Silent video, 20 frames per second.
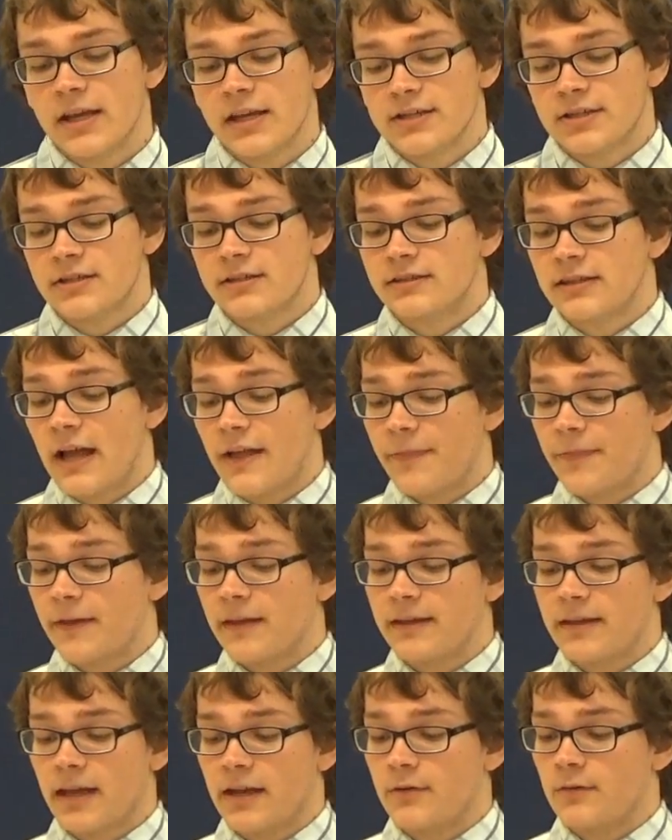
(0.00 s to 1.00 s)
She does not
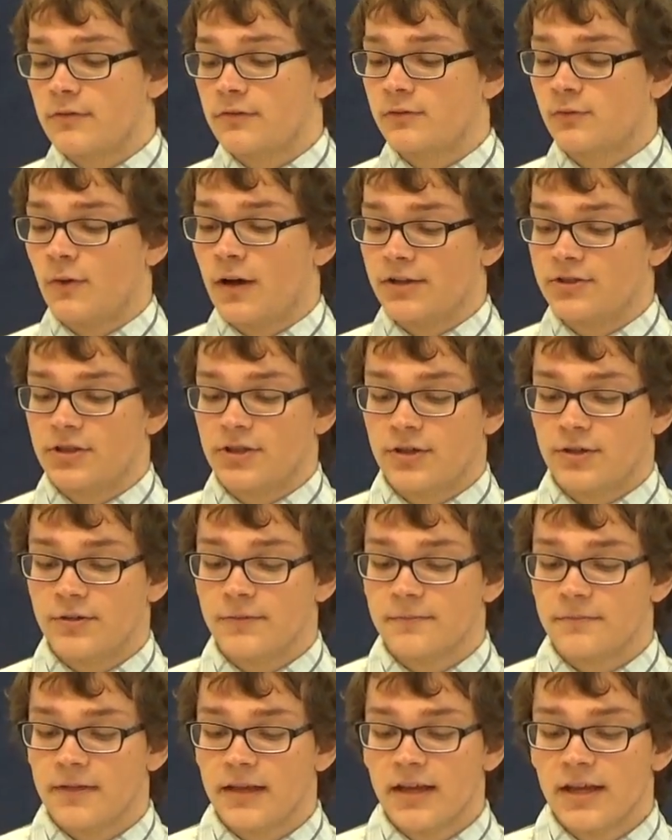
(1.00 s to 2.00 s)
think anyone is watching
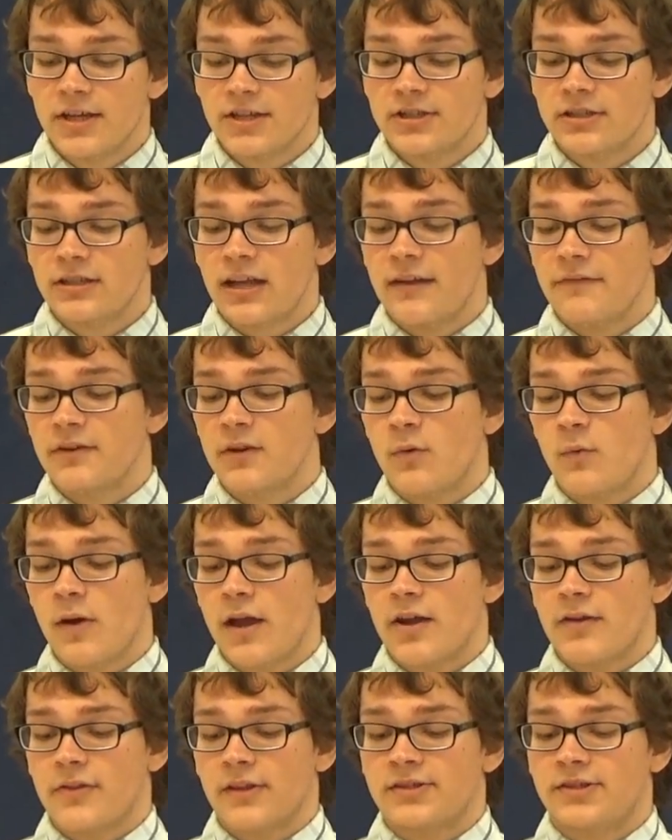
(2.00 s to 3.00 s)
her. She's not even
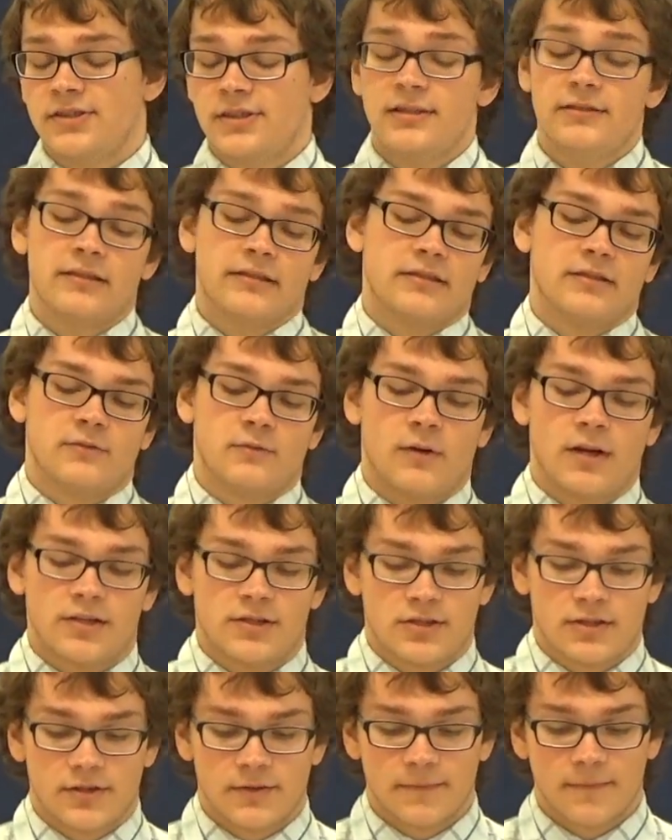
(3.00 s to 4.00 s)
aware that Jesus is
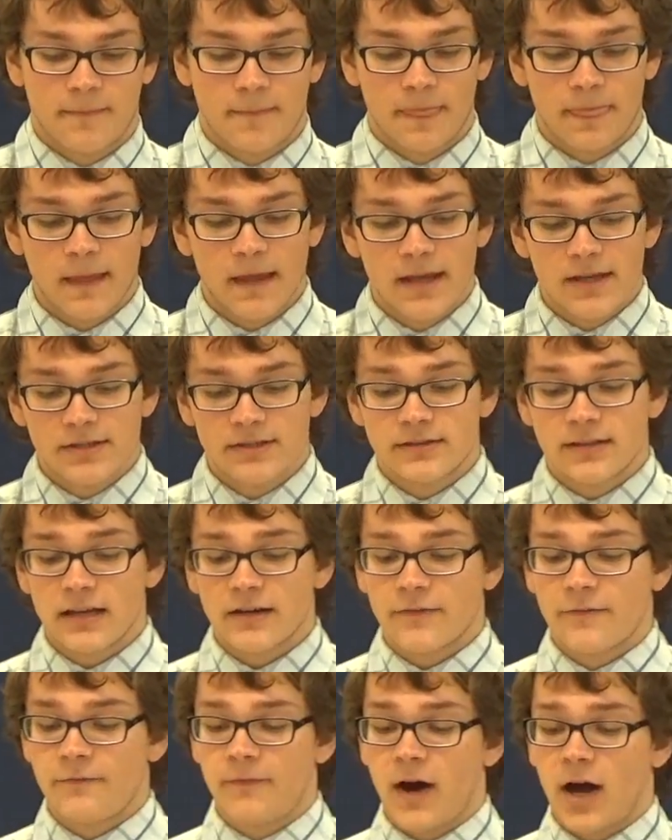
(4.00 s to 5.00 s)
watching her. She's
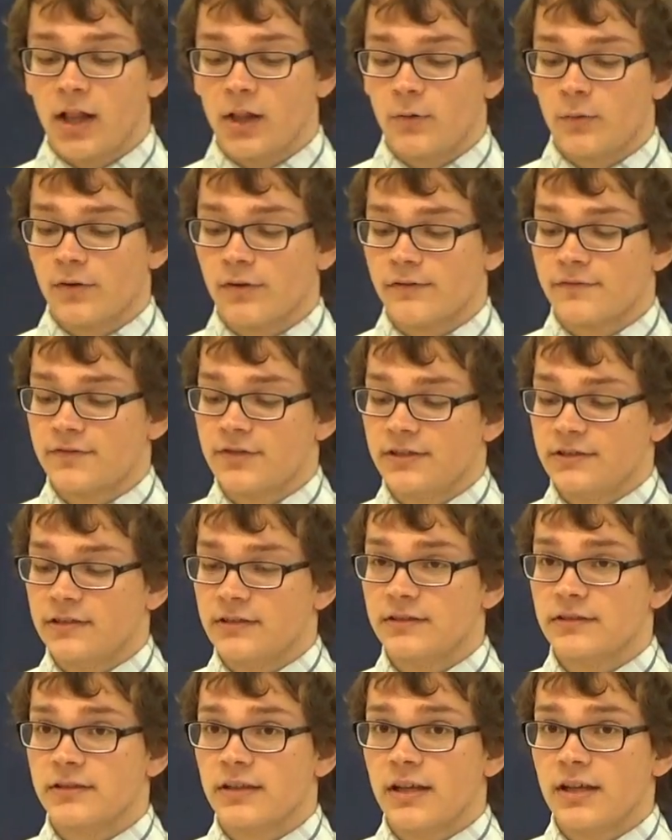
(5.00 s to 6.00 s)
not a follower of
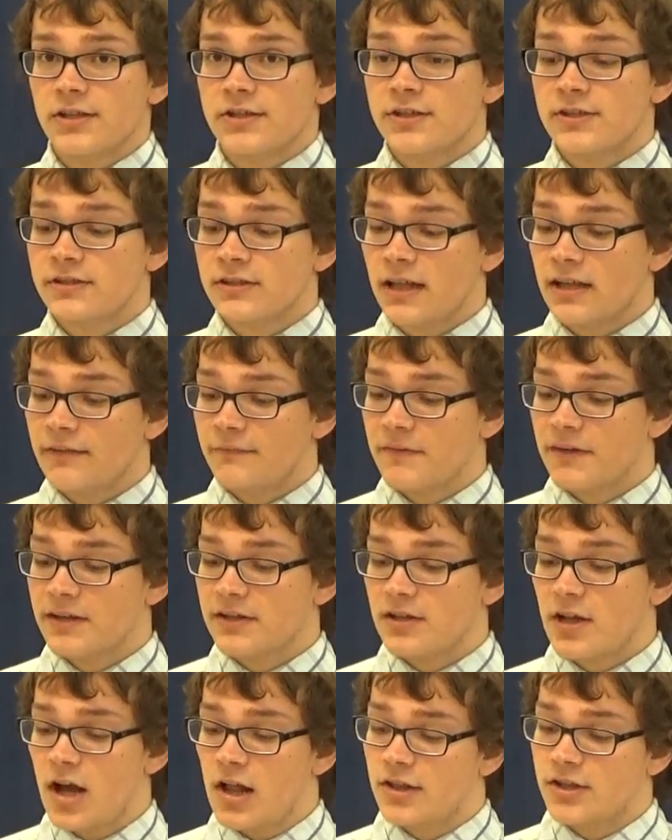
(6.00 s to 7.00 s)
Jesus. She's not even
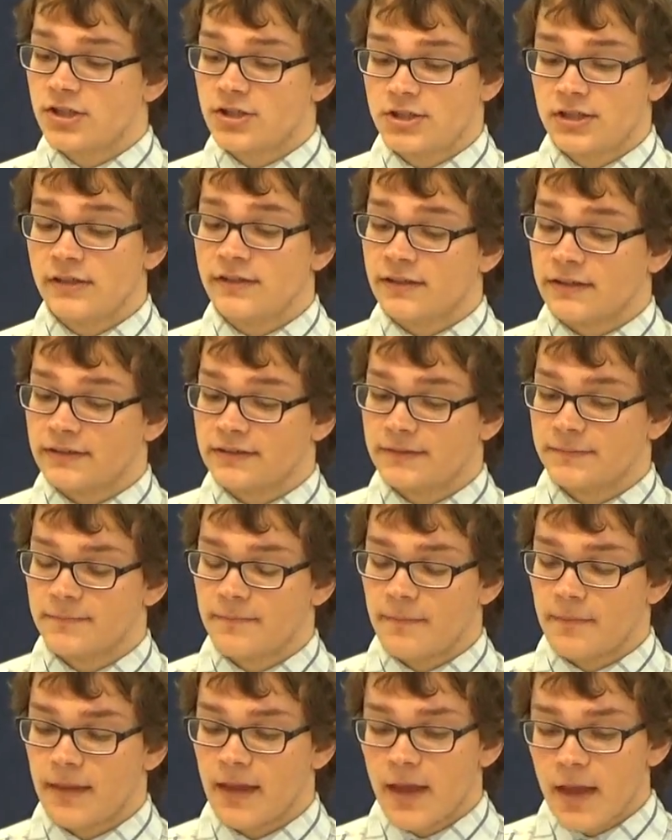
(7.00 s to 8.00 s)
acknowledged Jesus.
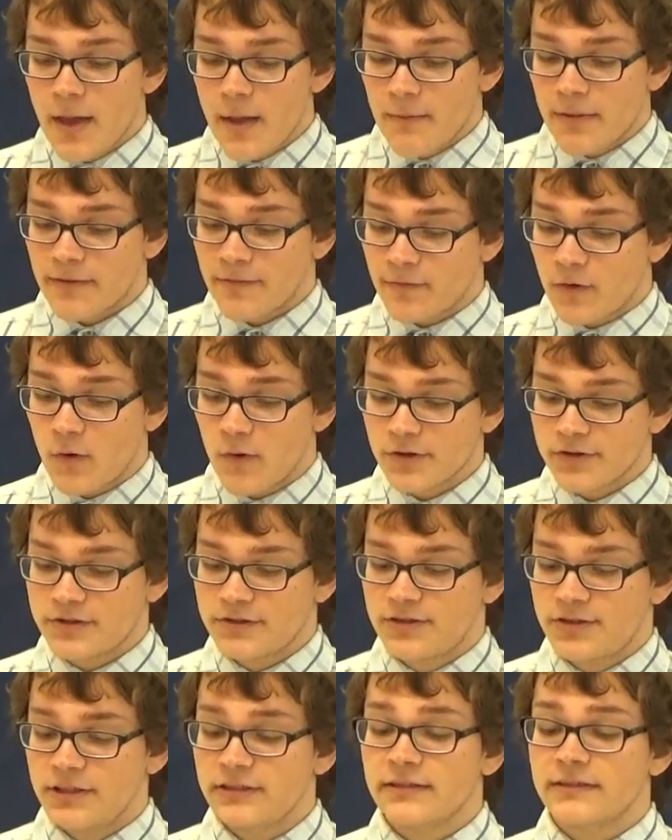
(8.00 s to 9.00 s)
But of
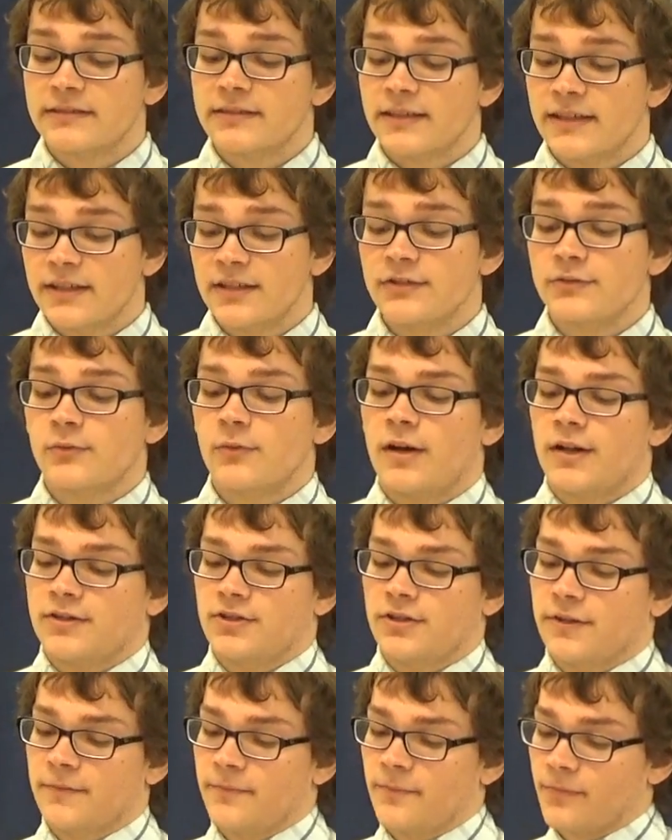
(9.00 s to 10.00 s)
course, Jesus is
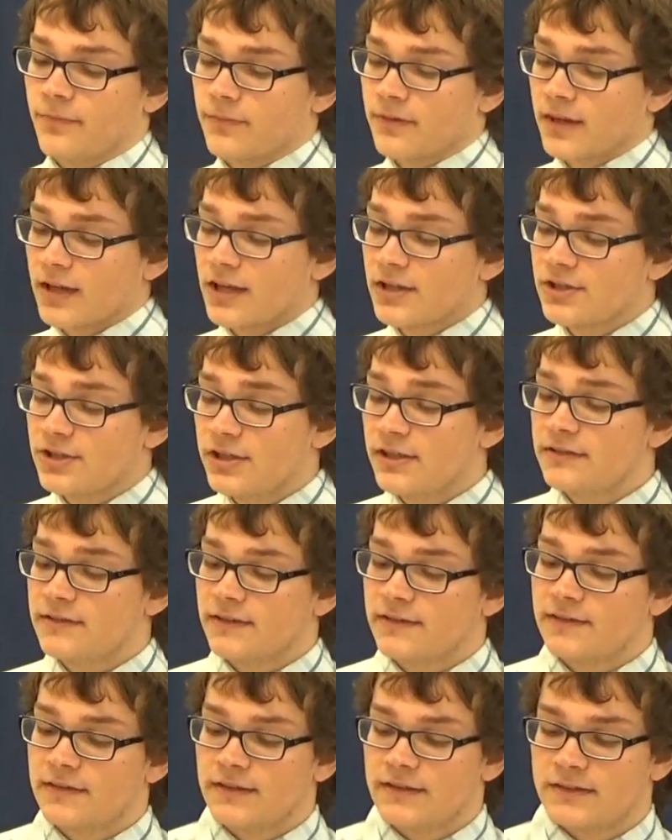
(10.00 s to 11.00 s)
watching.
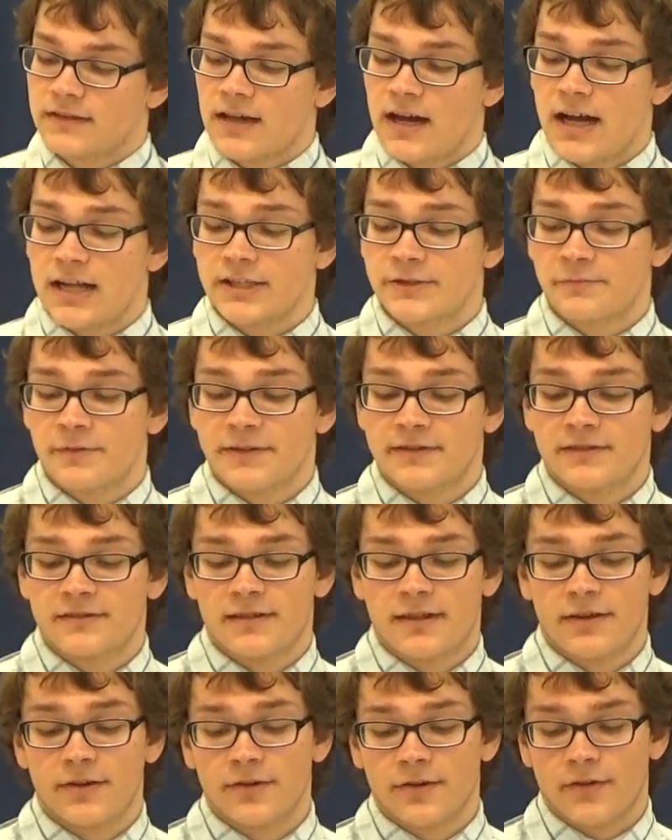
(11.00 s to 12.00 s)
Jesus is God's
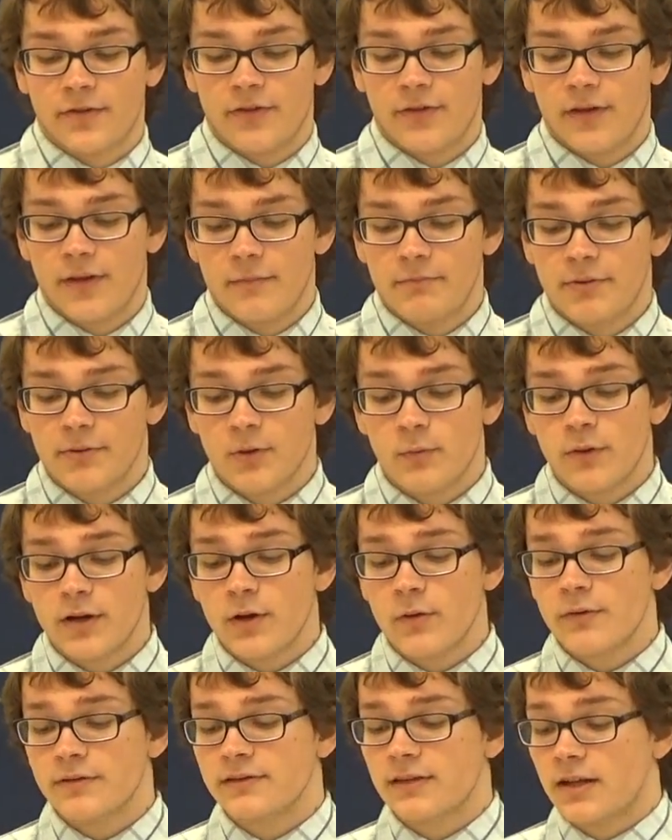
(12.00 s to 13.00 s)
presence on earth. But the
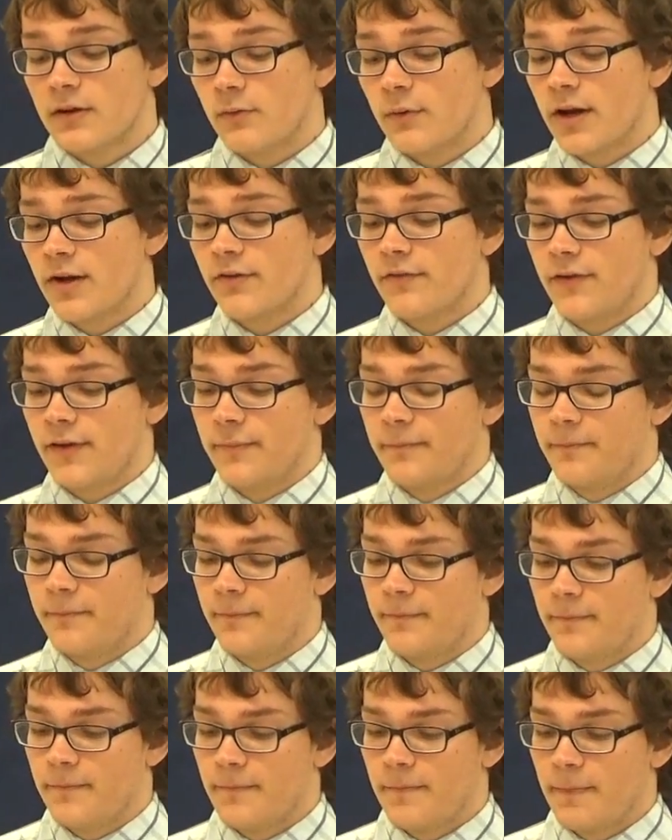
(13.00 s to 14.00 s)
widow is not aware of him.
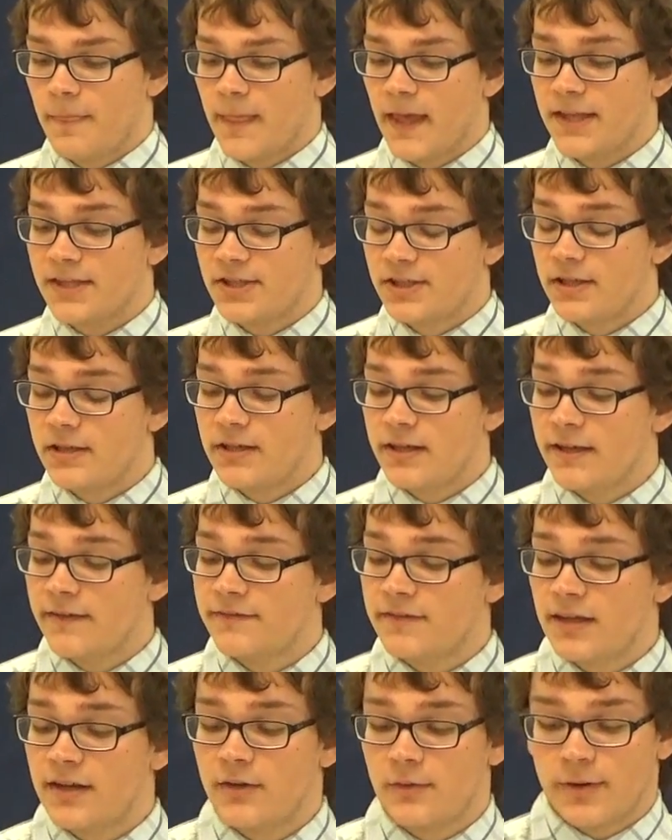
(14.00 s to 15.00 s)
And she
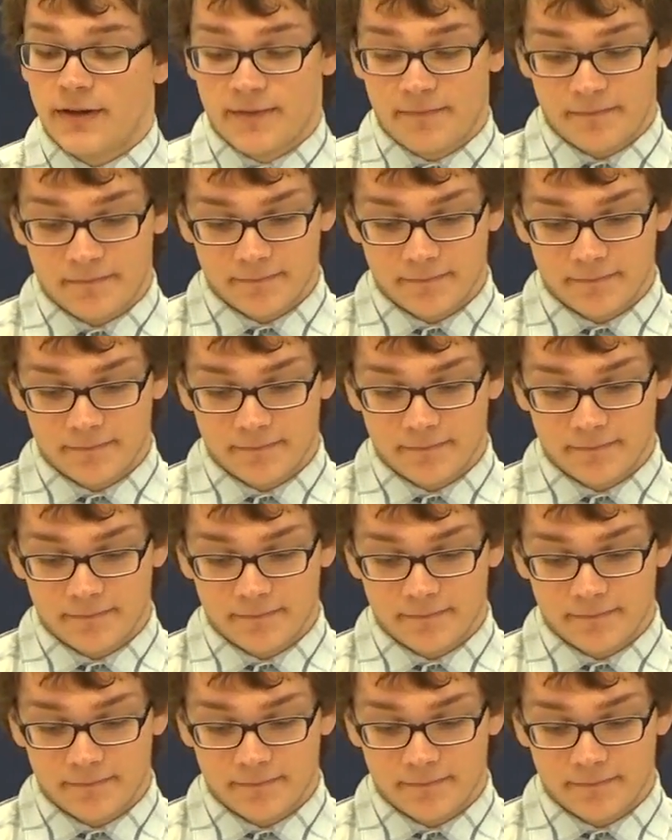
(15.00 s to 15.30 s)
gives anyway.